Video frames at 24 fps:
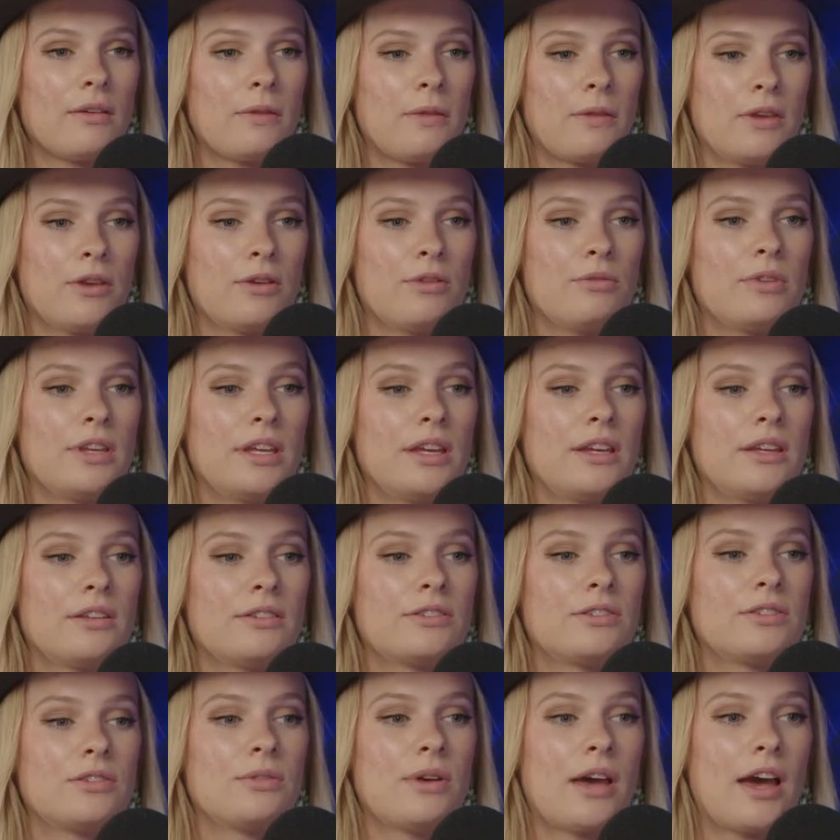You need
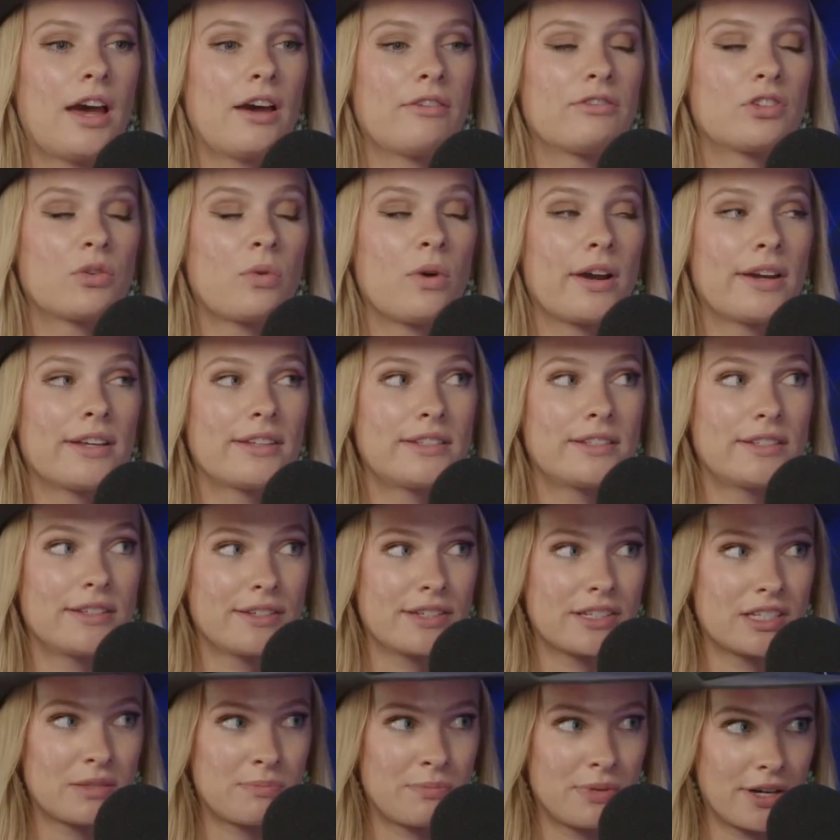to have twice the
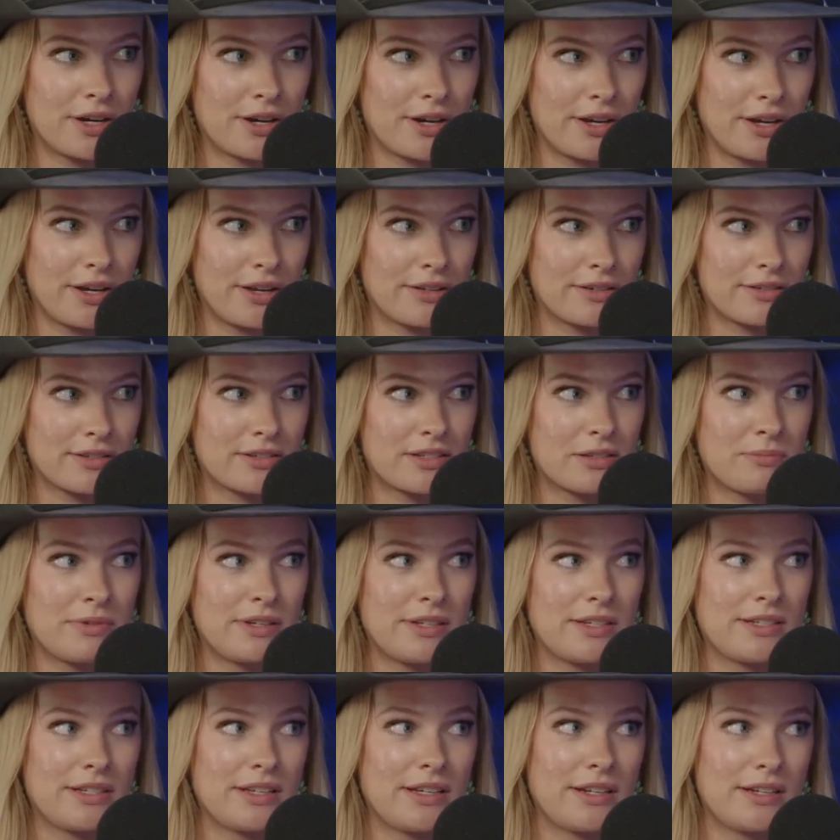experience to be
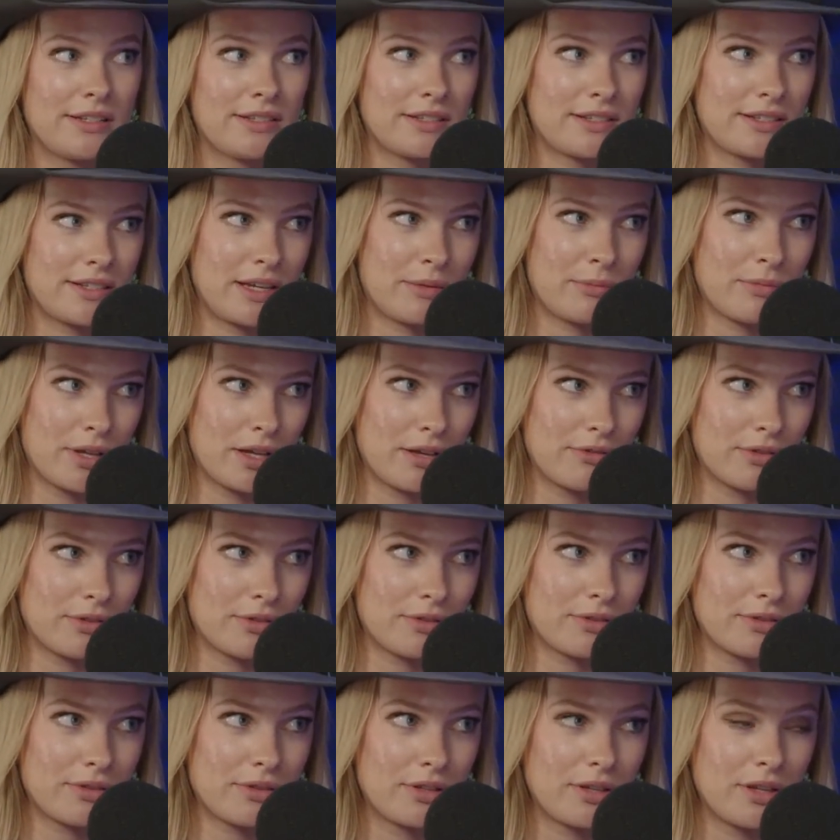seen as the same
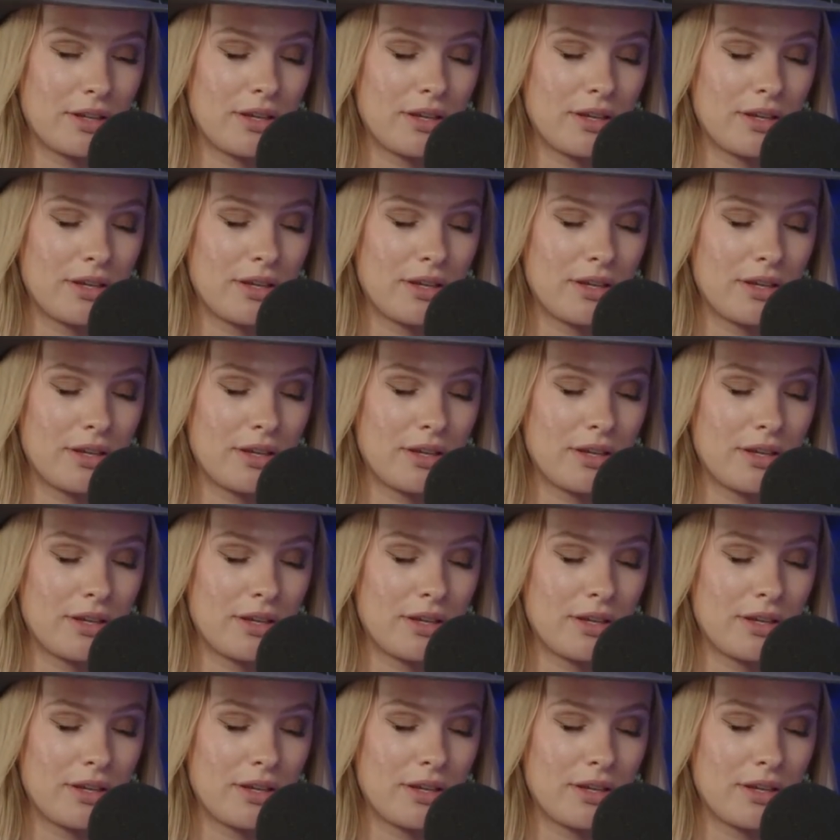level.